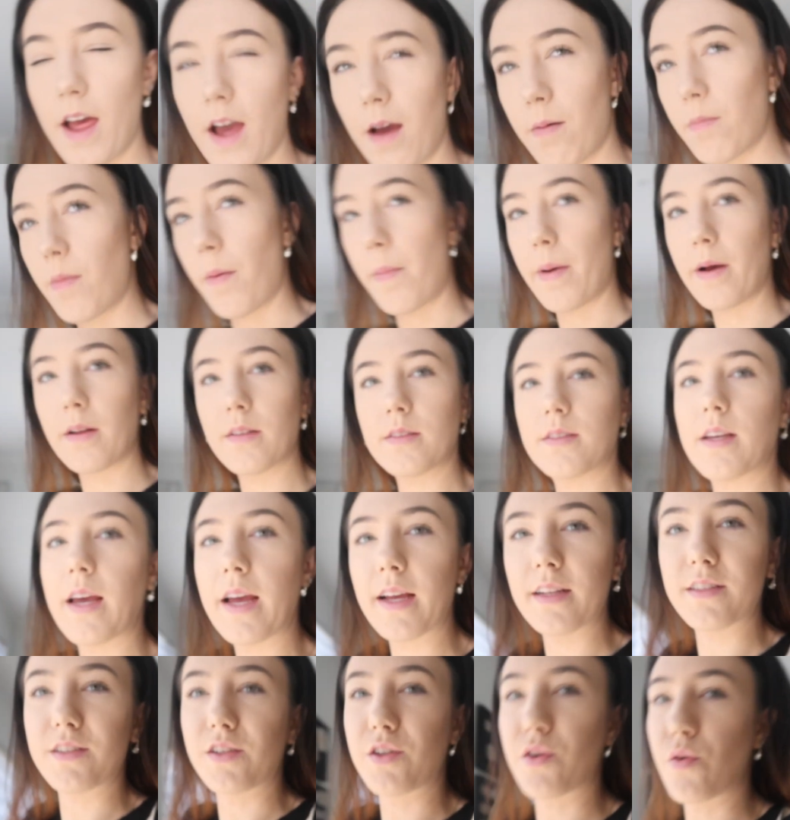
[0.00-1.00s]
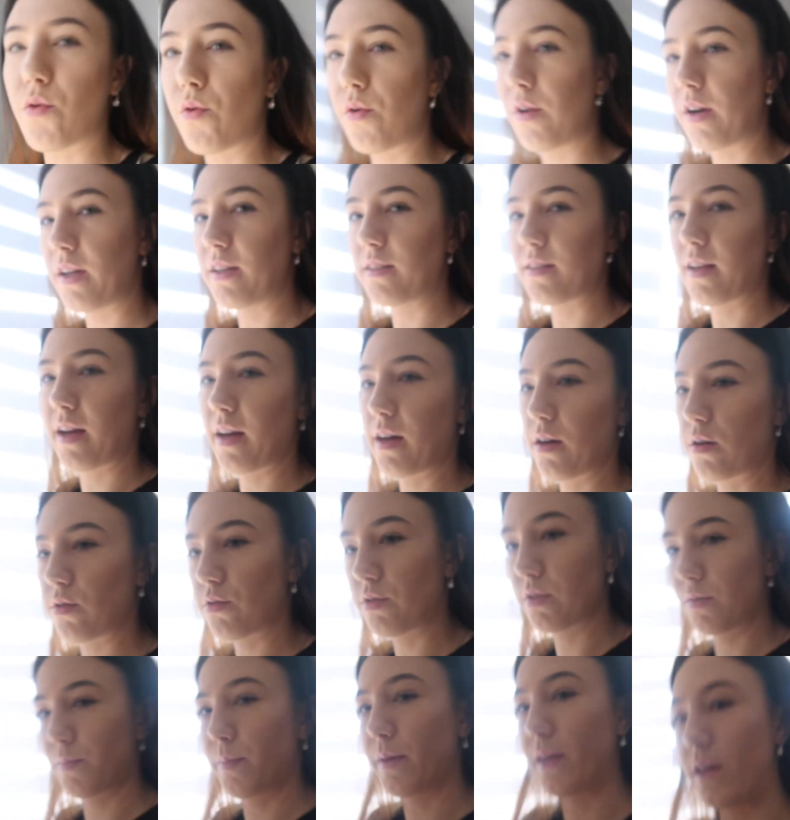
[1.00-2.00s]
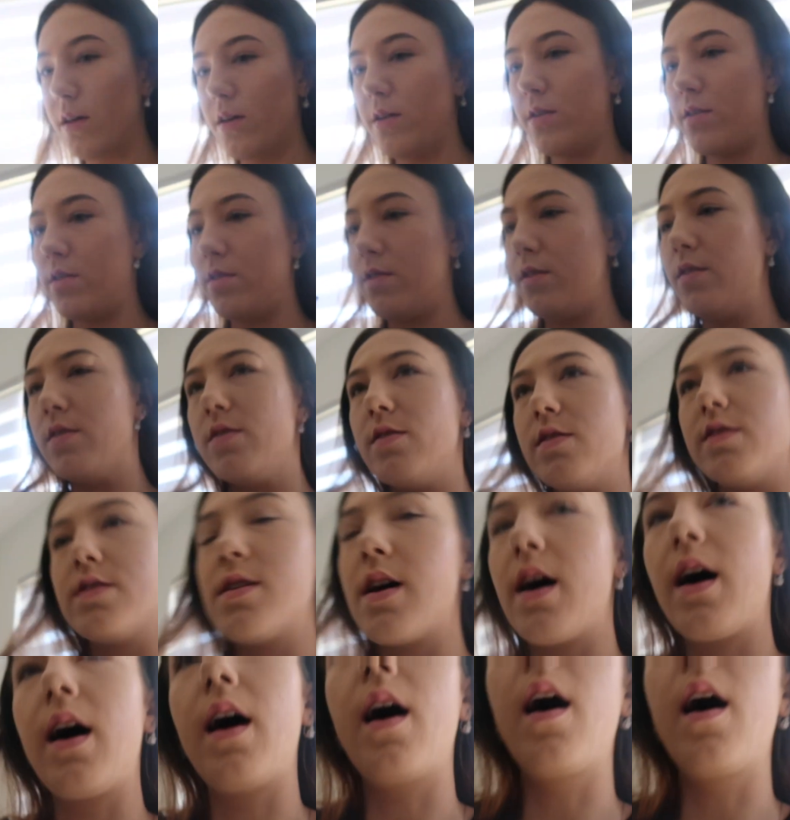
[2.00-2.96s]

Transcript: I'm about to head to Courtney's house because